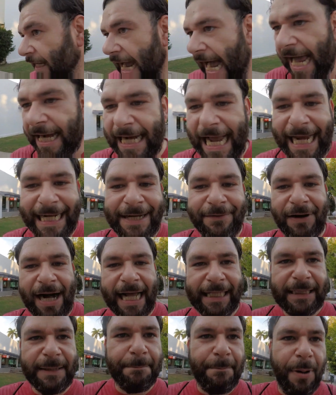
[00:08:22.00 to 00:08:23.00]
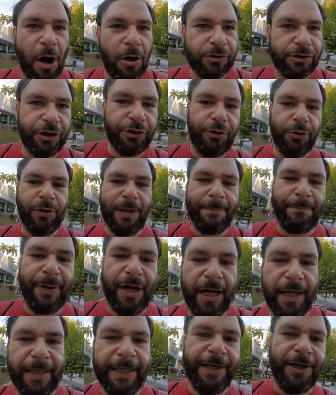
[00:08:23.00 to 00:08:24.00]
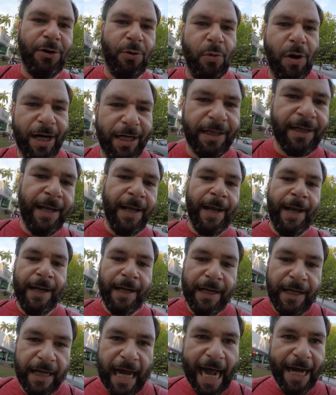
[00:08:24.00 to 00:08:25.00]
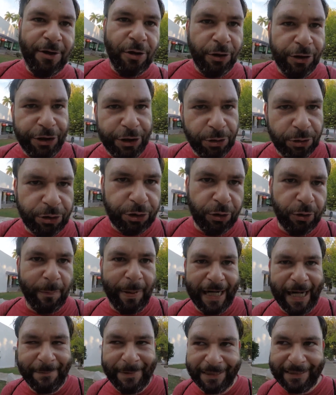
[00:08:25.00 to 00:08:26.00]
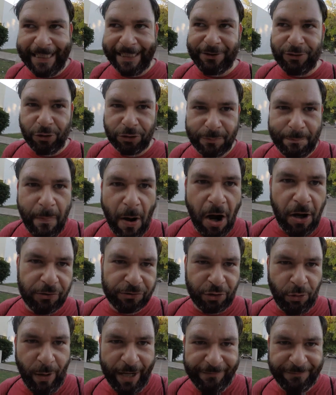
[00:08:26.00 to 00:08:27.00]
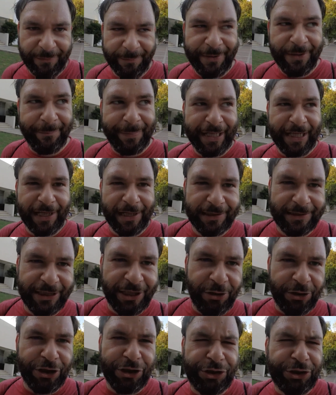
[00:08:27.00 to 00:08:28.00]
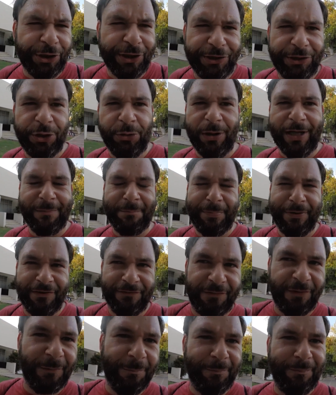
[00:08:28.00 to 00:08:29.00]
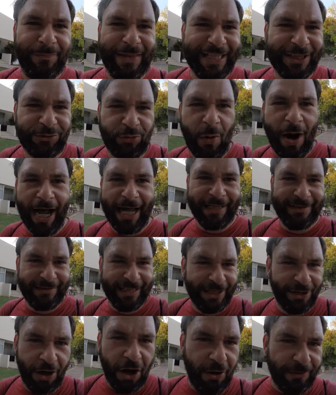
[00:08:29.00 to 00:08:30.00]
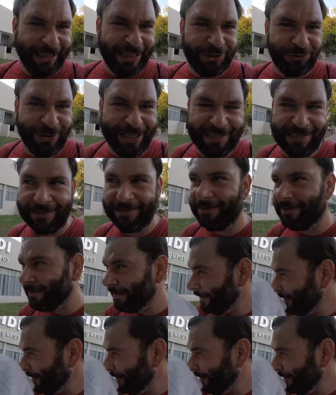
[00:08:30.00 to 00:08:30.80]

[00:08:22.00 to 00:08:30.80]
I, I never had the balls to do it, but you know what? I know you do, but I'm gonna take those balls away from you because you know you shouldn't do it for, for this why you know all these reasons.